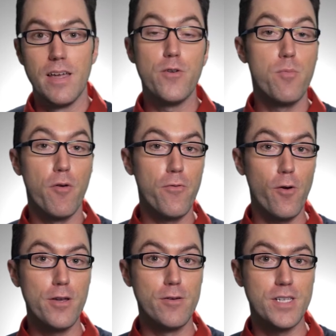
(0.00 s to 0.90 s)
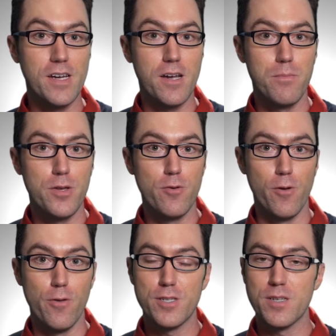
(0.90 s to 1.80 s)
If you prefer using a
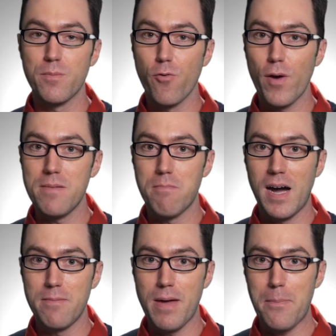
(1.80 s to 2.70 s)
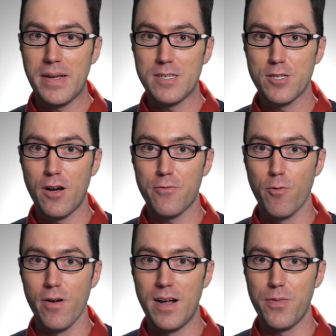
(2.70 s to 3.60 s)
computer, there's some great mind mapping
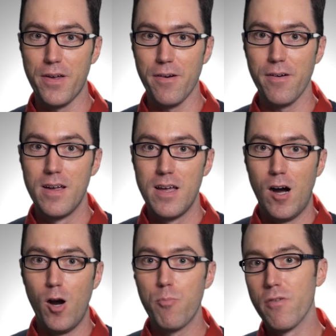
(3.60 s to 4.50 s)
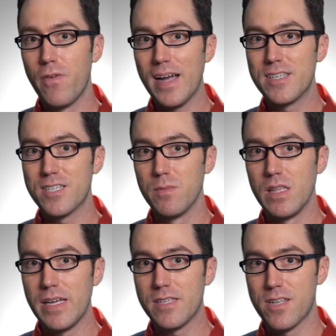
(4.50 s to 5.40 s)
software out there. I'll provide
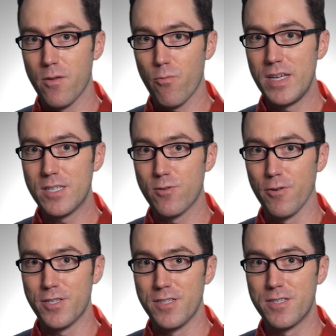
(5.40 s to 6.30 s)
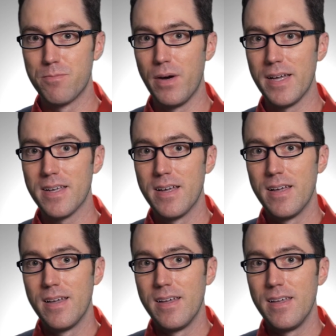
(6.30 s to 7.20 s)
some links in the resources, but
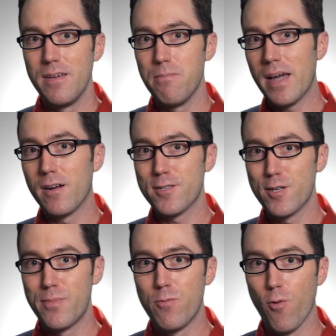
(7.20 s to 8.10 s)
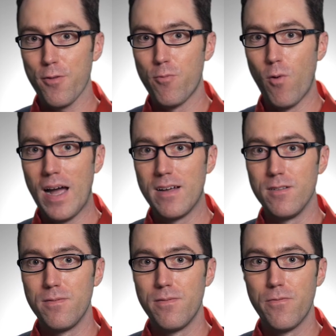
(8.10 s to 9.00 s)
it might also be
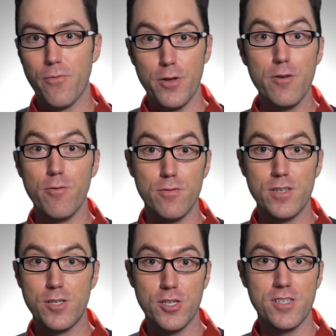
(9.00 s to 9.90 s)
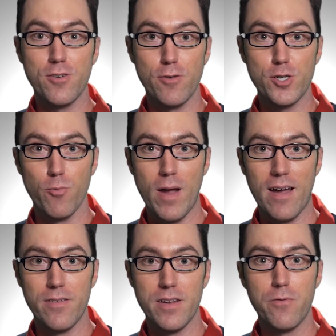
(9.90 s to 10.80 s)
worthwhile for you to just search
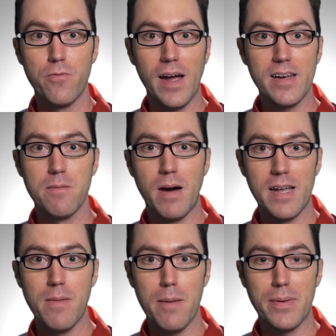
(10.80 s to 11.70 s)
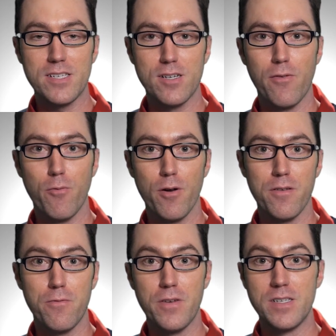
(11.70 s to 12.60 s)
around and find a mind mapping software
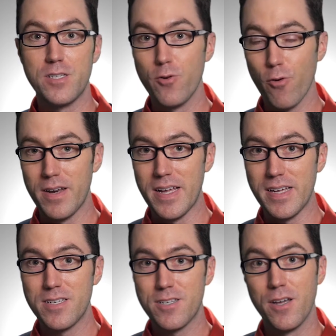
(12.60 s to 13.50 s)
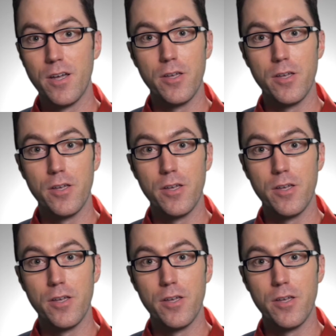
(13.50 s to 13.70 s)
that fits your needs,